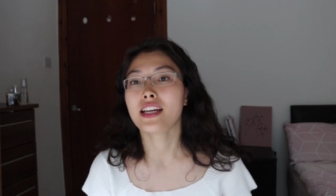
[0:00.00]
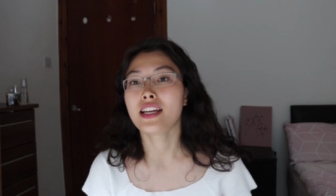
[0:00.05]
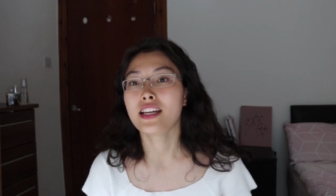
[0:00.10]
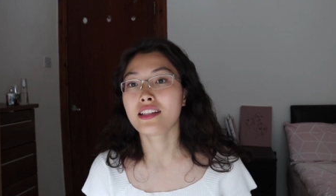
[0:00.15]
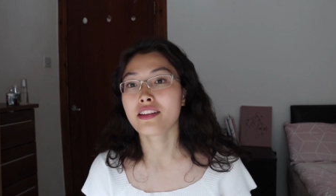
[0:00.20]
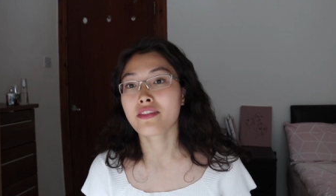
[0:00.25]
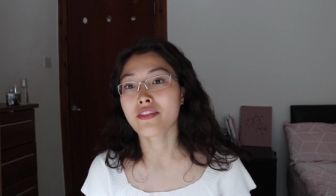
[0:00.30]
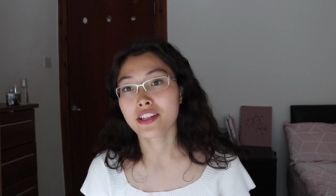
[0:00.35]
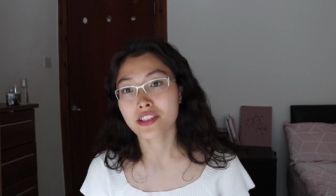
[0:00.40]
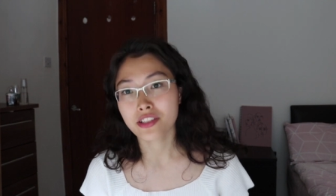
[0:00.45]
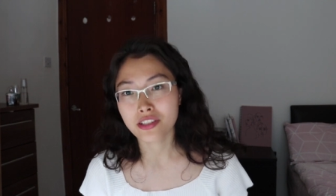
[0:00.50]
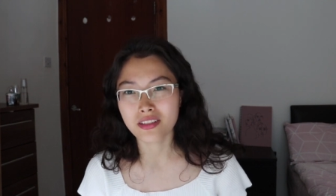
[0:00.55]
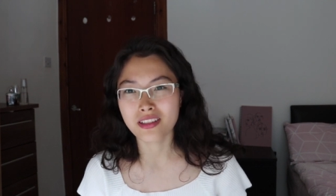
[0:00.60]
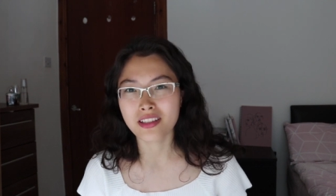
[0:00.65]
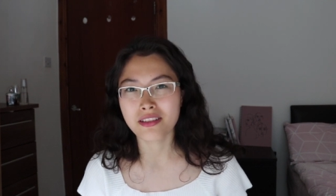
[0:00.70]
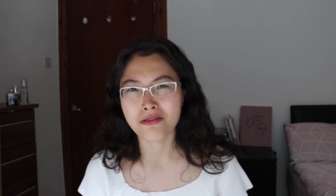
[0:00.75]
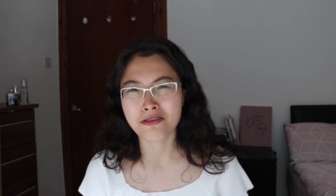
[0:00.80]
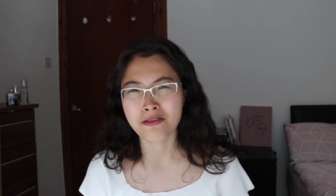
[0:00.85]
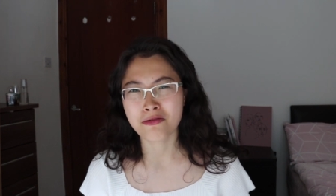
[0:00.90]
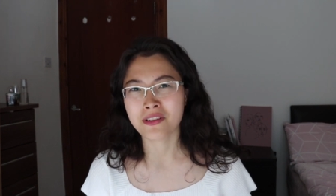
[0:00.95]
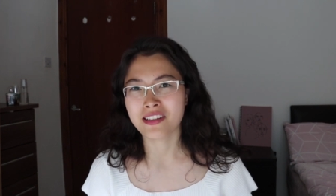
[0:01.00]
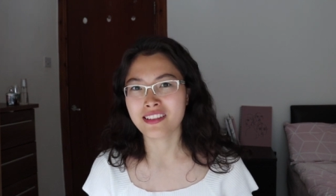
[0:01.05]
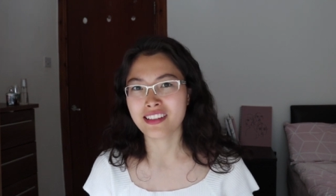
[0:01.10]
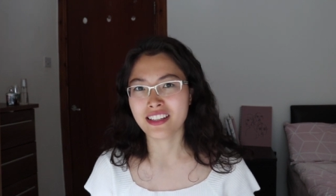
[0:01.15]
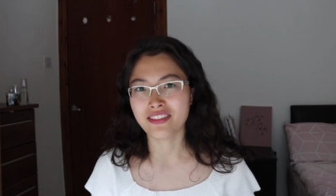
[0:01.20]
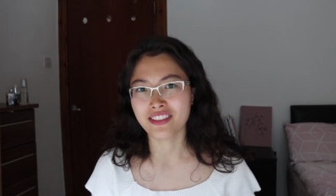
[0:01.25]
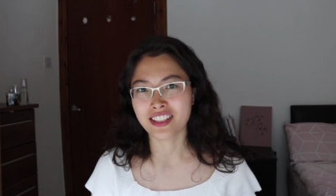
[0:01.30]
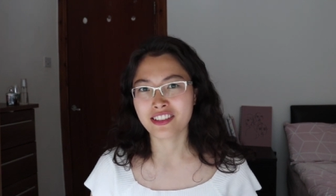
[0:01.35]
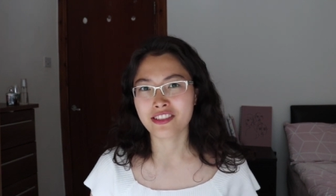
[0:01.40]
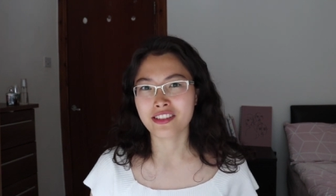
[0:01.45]
and eventually we
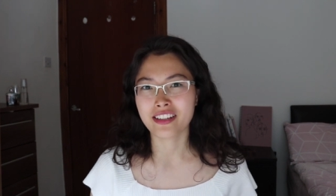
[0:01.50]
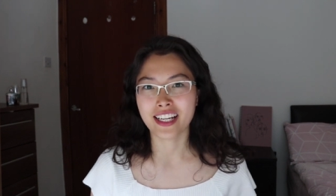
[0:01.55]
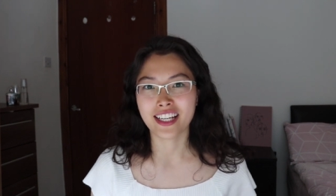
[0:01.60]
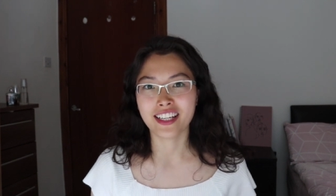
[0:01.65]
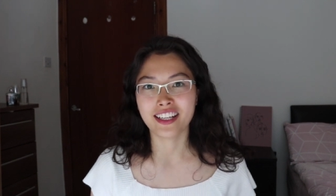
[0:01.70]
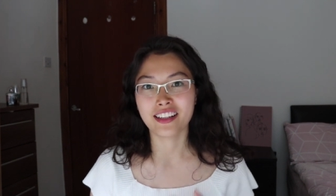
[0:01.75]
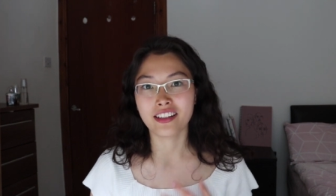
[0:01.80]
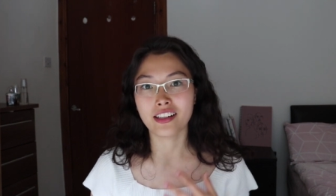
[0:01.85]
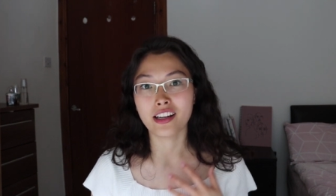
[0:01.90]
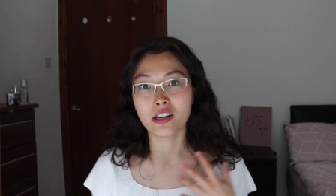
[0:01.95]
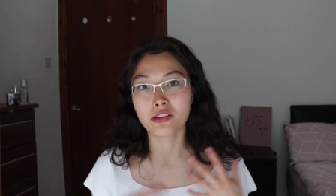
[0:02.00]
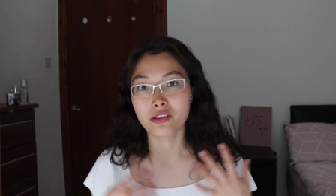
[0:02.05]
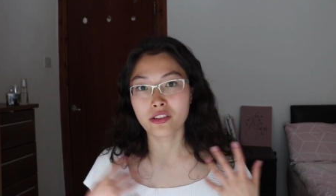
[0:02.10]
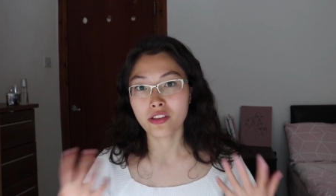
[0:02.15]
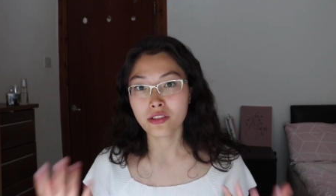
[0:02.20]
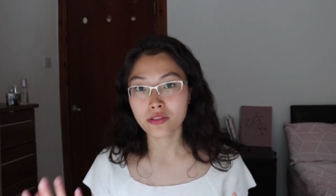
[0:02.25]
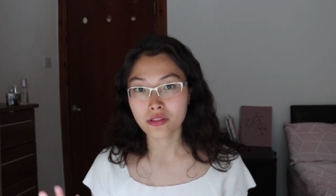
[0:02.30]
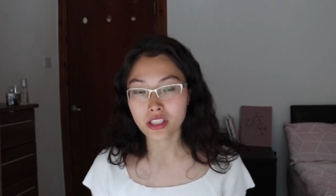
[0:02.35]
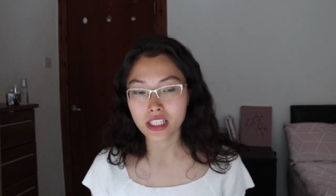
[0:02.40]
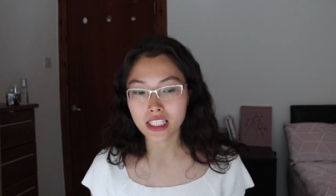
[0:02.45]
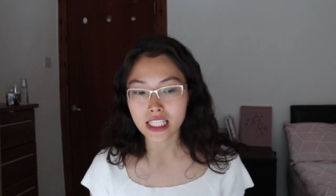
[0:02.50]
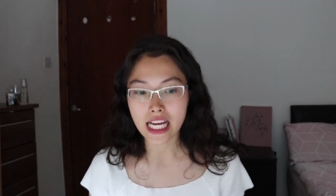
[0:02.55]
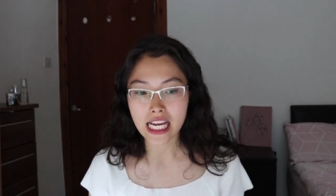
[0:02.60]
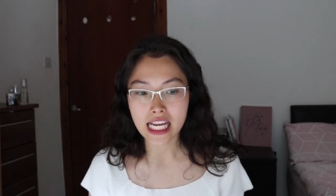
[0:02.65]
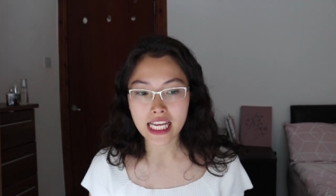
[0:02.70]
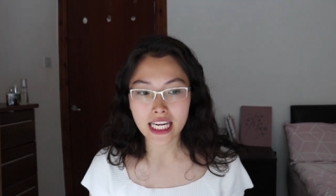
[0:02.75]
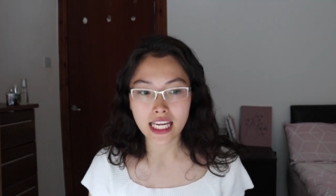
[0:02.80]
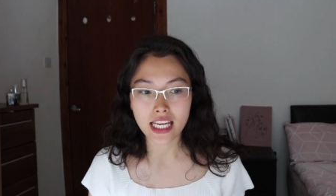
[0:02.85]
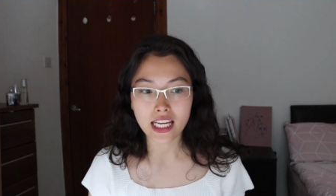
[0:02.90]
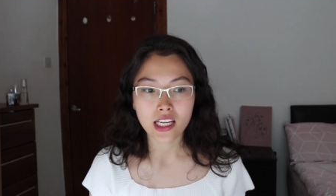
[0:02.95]
even created our own
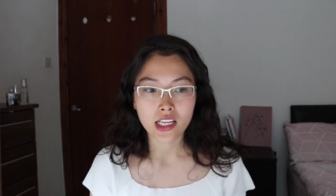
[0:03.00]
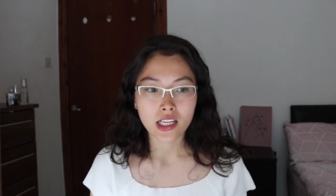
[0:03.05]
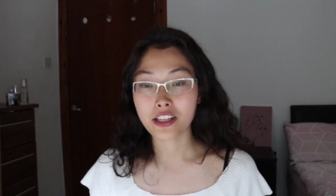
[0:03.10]
society.